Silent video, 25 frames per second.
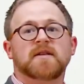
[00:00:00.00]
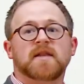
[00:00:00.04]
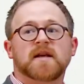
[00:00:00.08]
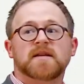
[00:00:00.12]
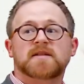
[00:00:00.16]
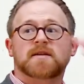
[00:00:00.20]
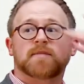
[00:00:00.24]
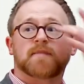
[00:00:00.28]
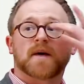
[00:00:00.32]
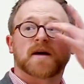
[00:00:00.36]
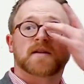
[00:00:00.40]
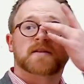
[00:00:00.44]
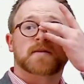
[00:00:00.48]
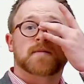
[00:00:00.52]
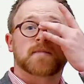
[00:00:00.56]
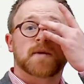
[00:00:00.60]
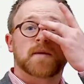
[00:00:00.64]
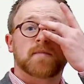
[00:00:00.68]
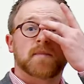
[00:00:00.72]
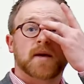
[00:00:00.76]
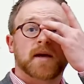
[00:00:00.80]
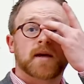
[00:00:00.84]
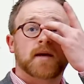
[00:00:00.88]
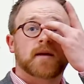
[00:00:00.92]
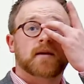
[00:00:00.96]
that's about to be
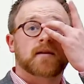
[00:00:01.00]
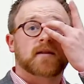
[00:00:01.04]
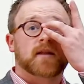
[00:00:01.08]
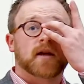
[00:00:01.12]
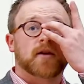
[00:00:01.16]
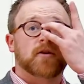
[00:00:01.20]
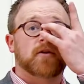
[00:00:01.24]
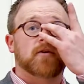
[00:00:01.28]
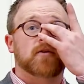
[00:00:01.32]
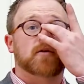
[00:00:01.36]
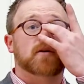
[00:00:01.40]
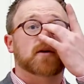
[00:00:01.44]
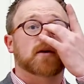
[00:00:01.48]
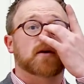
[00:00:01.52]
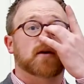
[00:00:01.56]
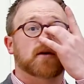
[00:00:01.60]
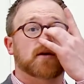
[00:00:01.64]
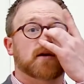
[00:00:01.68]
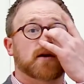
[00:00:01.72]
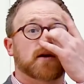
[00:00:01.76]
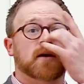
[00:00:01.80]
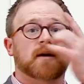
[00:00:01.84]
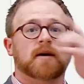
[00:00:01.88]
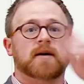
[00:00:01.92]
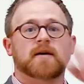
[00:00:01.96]
made that you
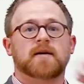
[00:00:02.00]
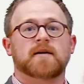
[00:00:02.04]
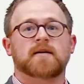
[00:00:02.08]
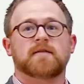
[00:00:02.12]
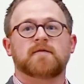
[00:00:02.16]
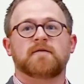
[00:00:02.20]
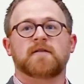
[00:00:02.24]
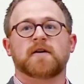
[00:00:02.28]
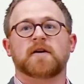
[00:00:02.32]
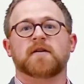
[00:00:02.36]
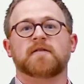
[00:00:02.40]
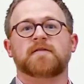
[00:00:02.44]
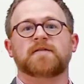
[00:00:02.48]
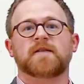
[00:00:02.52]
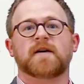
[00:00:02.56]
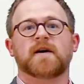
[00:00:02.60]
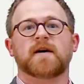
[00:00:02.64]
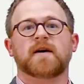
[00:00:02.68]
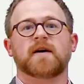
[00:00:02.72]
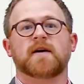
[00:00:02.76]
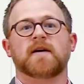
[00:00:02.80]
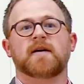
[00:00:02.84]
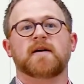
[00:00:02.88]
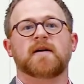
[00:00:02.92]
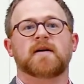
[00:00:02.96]
can
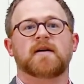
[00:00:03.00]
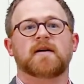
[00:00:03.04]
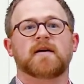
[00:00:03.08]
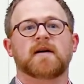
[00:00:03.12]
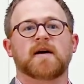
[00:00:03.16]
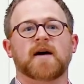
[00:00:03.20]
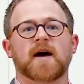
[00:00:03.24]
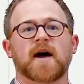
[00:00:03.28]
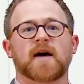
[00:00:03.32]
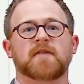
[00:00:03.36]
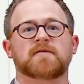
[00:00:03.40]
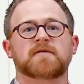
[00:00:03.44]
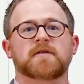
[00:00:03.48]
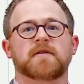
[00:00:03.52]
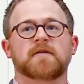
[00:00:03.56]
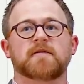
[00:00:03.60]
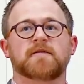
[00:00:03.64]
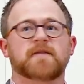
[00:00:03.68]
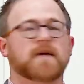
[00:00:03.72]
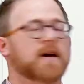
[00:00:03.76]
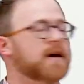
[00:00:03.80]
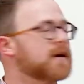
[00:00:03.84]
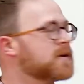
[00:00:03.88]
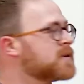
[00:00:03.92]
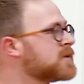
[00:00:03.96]
verify after the
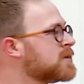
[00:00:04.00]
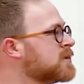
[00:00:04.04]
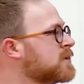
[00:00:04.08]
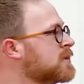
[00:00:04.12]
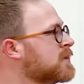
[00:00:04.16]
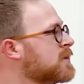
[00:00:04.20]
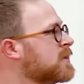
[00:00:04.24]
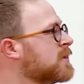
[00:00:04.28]
fact,